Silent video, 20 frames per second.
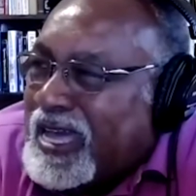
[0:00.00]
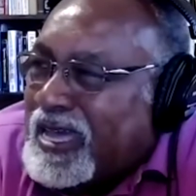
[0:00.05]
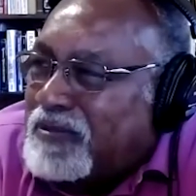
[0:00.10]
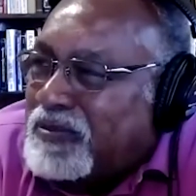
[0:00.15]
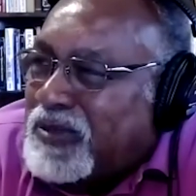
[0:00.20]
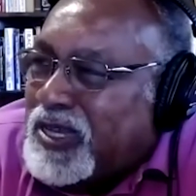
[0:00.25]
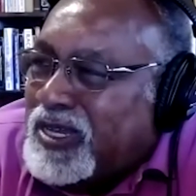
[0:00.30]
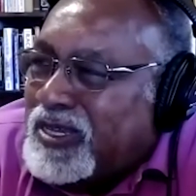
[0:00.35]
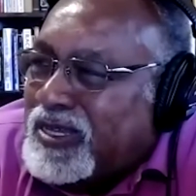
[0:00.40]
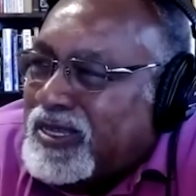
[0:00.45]

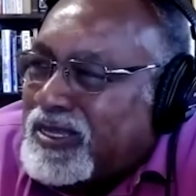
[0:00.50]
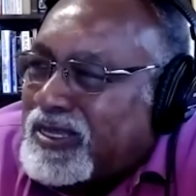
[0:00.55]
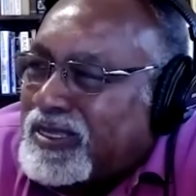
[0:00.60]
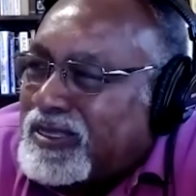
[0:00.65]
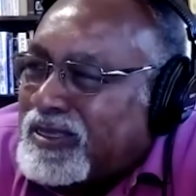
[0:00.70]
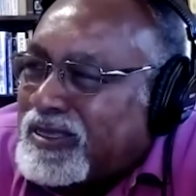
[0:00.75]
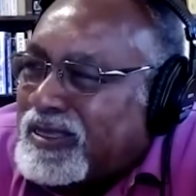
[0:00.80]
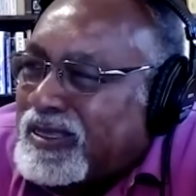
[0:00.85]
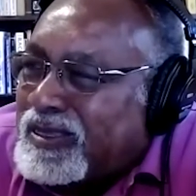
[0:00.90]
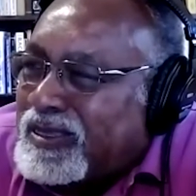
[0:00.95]

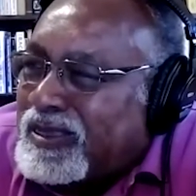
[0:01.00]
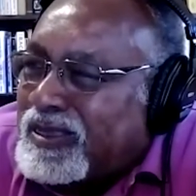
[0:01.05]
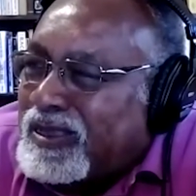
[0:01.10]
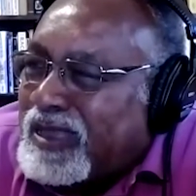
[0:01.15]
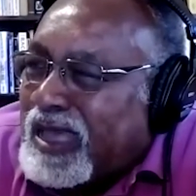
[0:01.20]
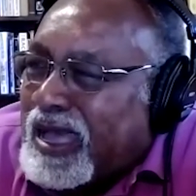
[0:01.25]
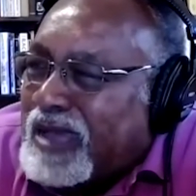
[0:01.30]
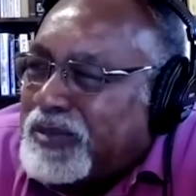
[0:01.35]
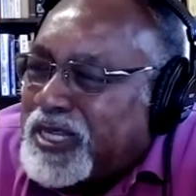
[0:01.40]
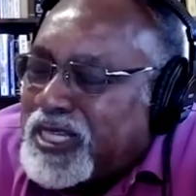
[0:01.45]
an
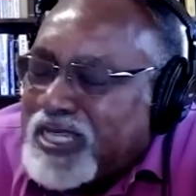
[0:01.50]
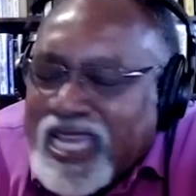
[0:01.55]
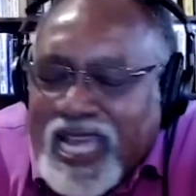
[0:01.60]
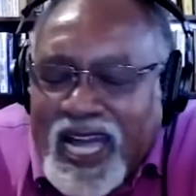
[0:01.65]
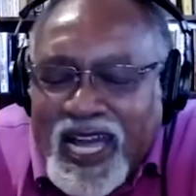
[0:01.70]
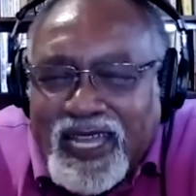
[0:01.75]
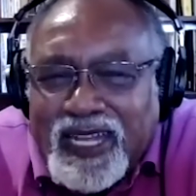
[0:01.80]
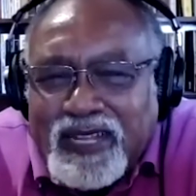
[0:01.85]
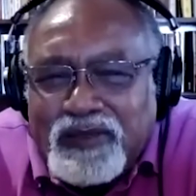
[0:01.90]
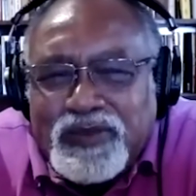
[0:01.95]

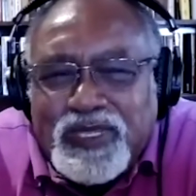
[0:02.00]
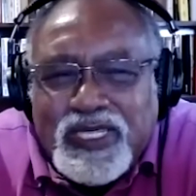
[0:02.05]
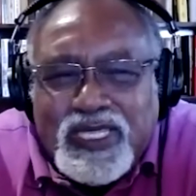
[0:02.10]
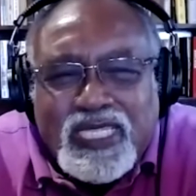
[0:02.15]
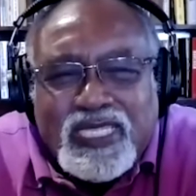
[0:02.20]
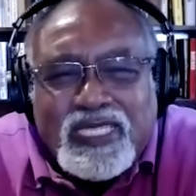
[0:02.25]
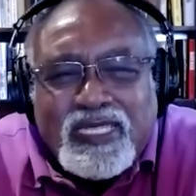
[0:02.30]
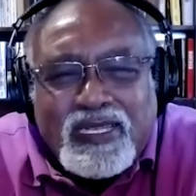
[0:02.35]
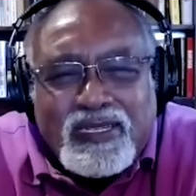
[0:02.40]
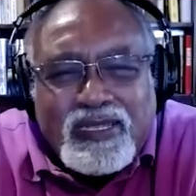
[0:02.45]

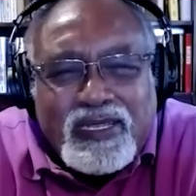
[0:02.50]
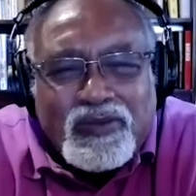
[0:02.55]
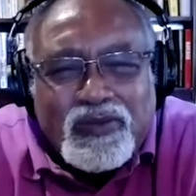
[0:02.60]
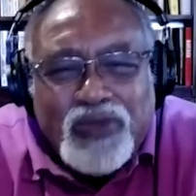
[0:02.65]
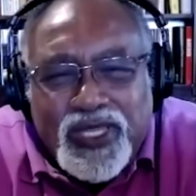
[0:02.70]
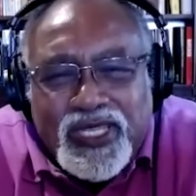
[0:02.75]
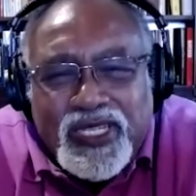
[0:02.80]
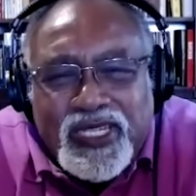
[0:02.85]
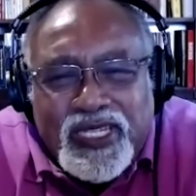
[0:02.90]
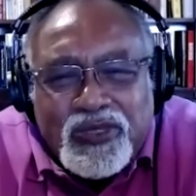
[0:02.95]
economist
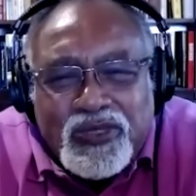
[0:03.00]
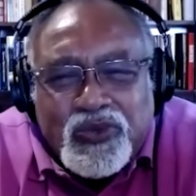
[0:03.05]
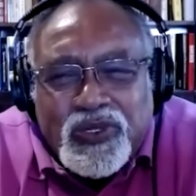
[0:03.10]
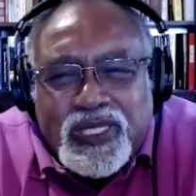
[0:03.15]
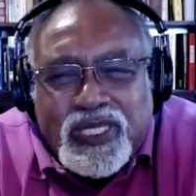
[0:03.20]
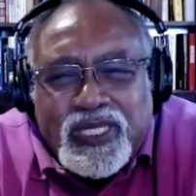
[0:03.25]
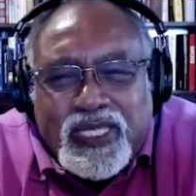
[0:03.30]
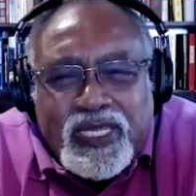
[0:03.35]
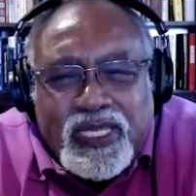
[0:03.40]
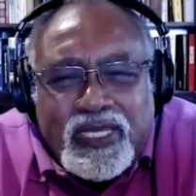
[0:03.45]
with an
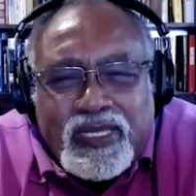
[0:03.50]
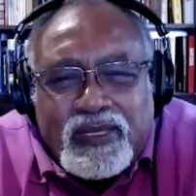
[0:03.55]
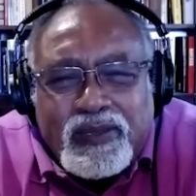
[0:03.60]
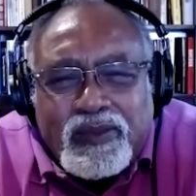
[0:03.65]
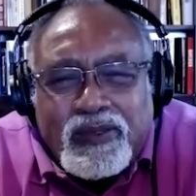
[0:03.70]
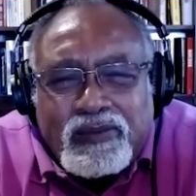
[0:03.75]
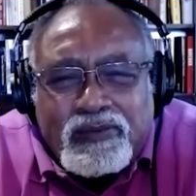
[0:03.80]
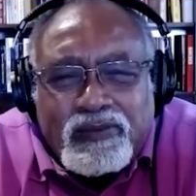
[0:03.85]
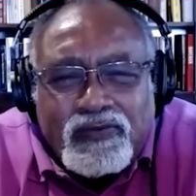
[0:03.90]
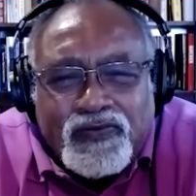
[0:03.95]
interest
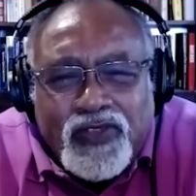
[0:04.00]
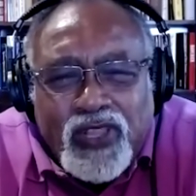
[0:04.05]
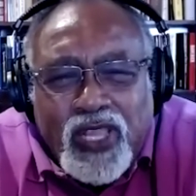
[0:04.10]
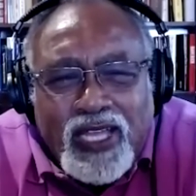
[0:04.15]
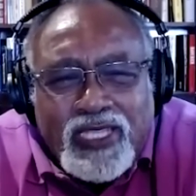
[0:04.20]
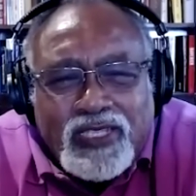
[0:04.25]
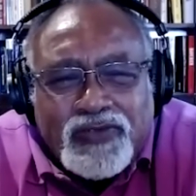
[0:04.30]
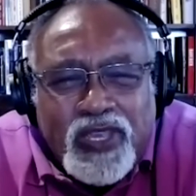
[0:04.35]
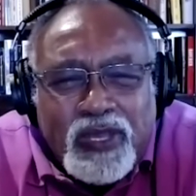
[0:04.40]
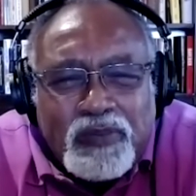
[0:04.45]
in
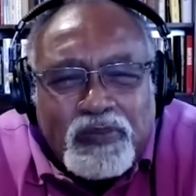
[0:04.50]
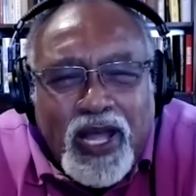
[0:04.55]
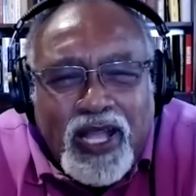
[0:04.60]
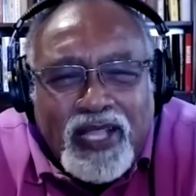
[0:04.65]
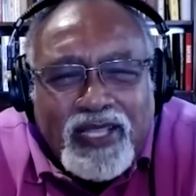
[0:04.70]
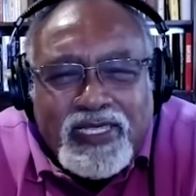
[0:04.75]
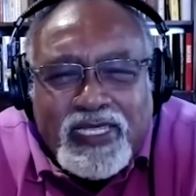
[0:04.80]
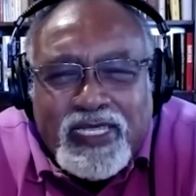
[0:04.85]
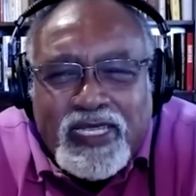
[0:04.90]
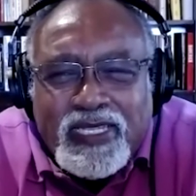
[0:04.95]
philosophy and
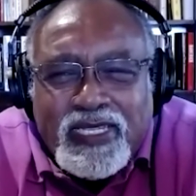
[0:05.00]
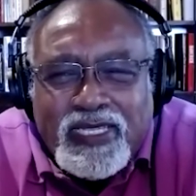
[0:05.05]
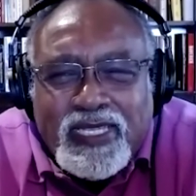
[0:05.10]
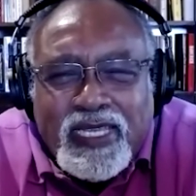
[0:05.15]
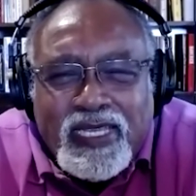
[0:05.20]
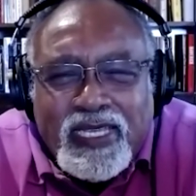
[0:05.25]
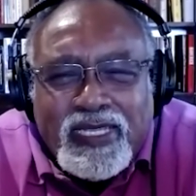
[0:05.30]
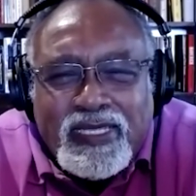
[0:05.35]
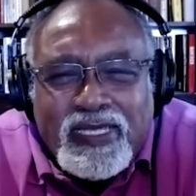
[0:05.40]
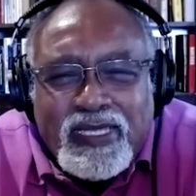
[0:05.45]
politics,
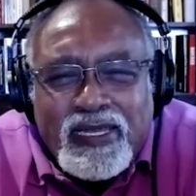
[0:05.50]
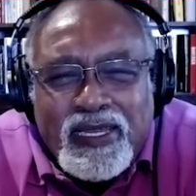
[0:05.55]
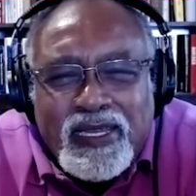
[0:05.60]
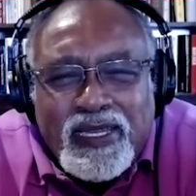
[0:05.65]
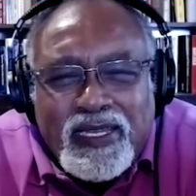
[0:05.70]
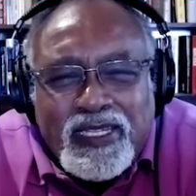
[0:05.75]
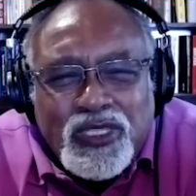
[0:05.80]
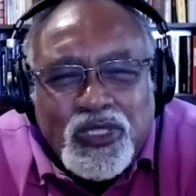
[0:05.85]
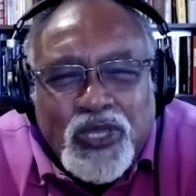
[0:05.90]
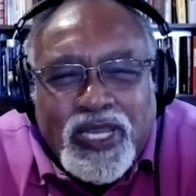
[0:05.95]
and
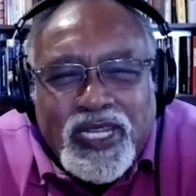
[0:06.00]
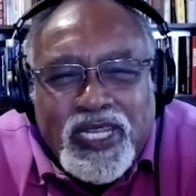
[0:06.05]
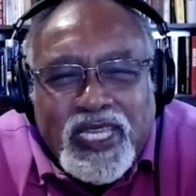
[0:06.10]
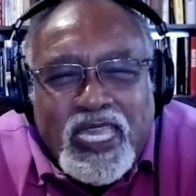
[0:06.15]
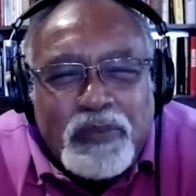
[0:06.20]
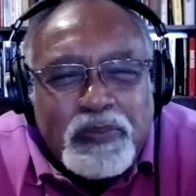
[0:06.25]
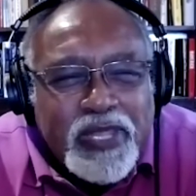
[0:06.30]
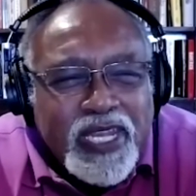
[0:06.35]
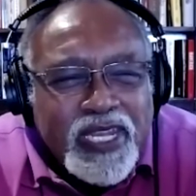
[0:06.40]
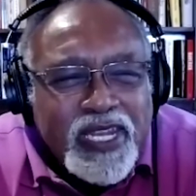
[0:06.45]
try to
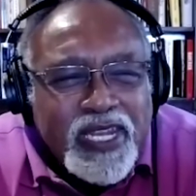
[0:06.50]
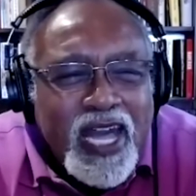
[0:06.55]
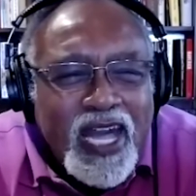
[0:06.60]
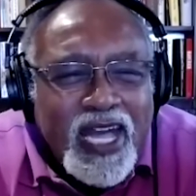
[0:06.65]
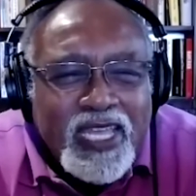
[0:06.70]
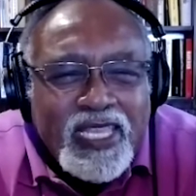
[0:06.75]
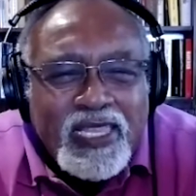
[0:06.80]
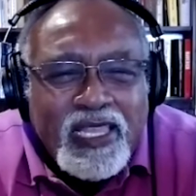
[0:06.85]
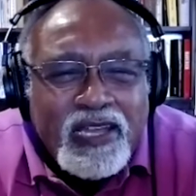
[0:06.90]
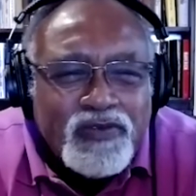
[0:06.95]
keep it at a
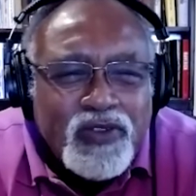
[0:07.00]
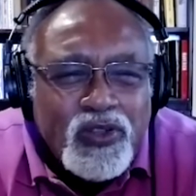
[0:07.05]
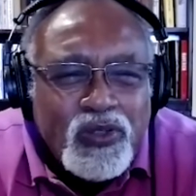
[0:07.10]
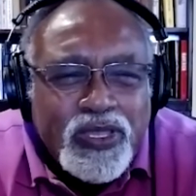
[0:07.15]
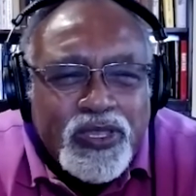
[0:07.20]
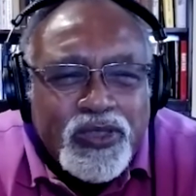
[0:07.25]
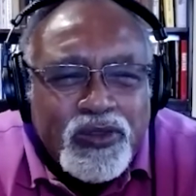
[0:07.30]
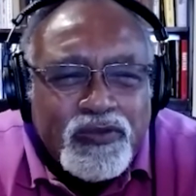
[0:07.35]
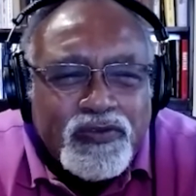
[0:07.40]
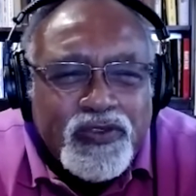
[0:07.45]
high level,
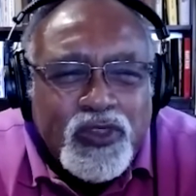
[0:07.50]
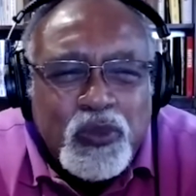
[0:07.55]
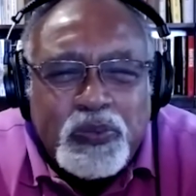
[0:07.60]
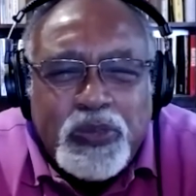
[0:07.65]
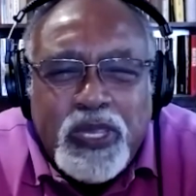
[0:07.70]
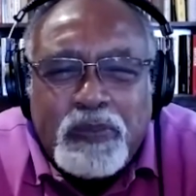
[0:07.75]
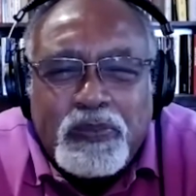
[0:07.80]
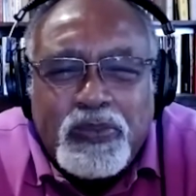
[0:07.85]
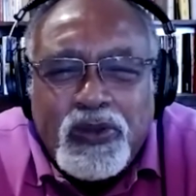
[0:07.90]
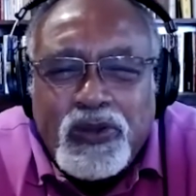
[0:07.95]
interview
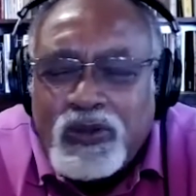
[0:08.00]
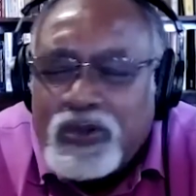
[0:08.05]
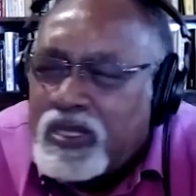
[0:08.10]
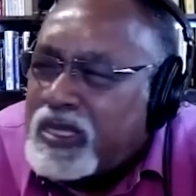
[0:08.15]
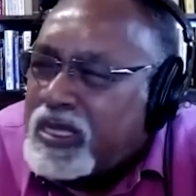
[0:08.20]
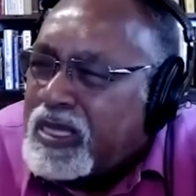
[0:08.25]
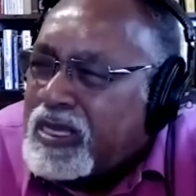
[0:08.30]
people